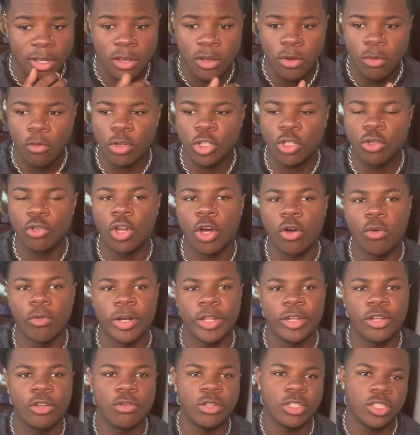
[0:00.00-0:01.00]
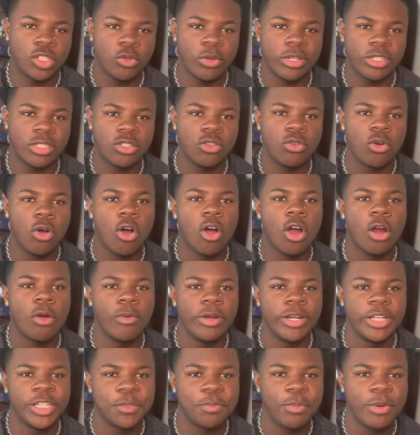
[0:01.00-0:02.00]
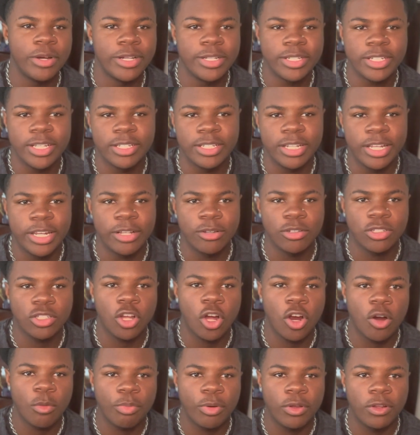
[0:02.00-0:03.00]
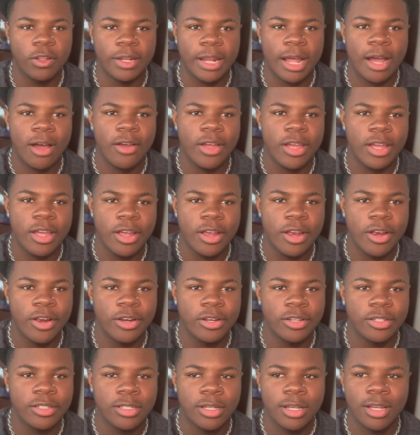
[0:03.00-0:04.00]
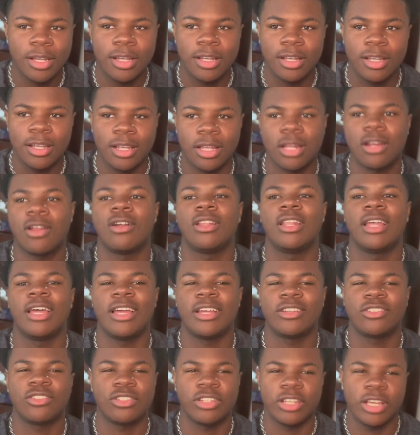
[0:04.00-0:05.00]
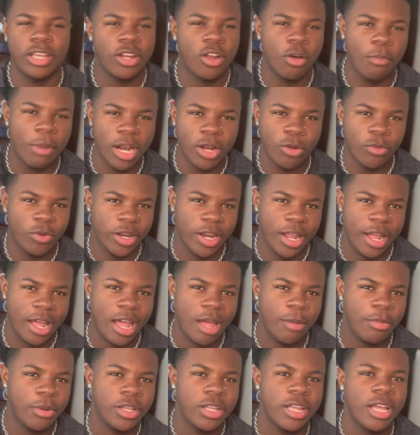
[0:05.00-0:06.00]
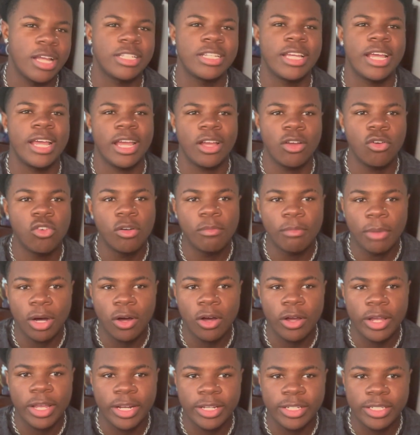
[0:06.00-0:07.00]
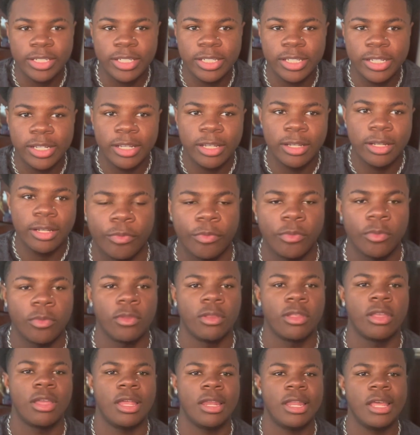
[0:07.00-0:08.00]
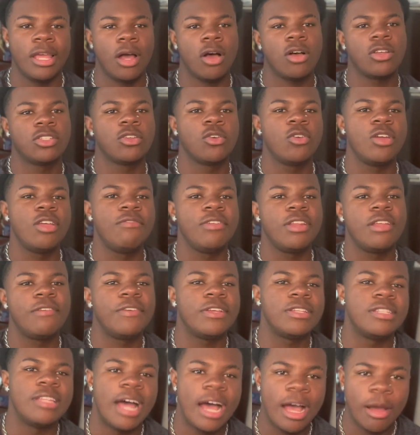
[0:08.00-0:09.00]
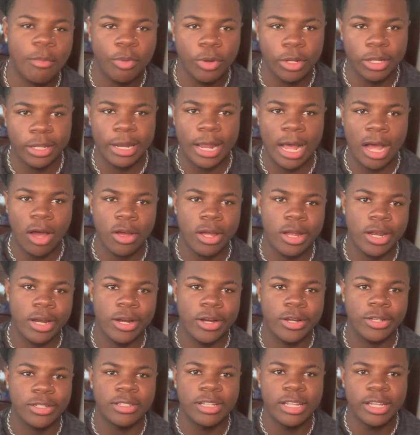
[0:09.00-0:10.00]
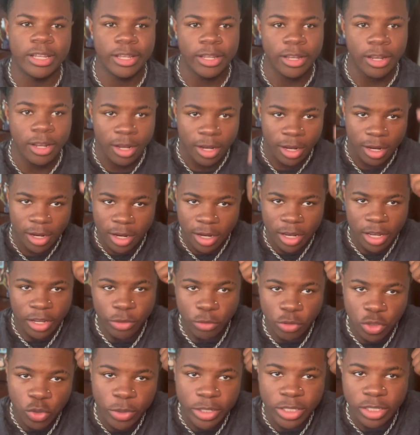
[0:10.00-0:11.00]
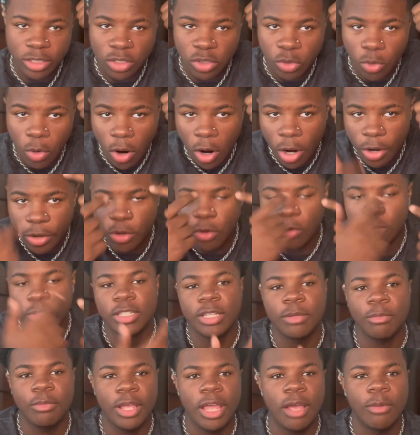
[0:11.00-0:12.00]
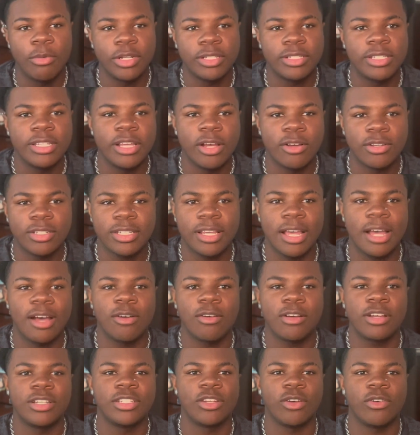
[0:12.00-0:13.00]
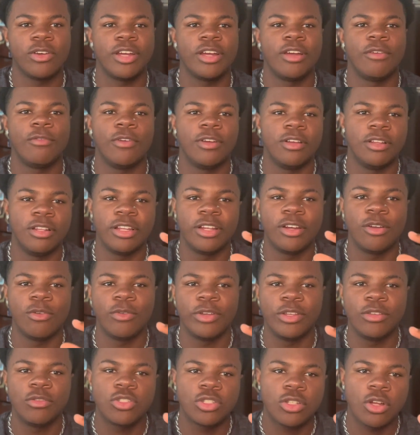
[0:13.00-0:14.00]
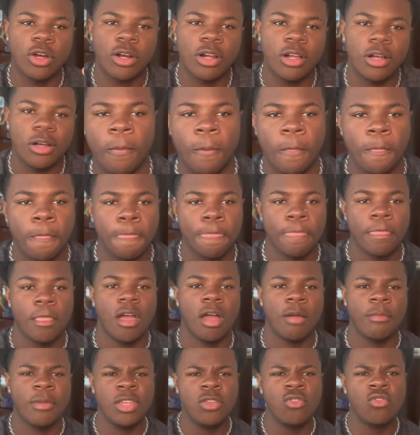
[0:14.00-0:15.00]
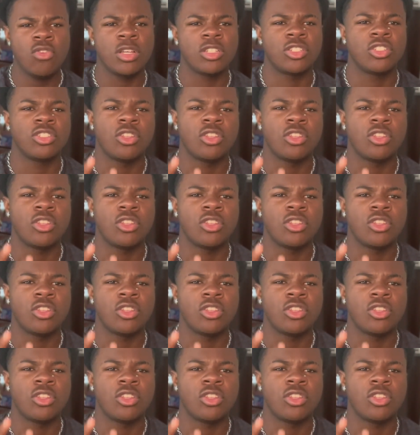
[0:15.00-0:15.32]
what you don't want to do is twist too hard with the sponge, because then it'll start pulling out hairs and all that shit. Nobody want that happening. You got your ass going bald head and shit. And then also, even if it's not pulling out hairs, then you twisting too hard, you're gonna be able to see your scalp because your hair real little when you start off. I mean, you could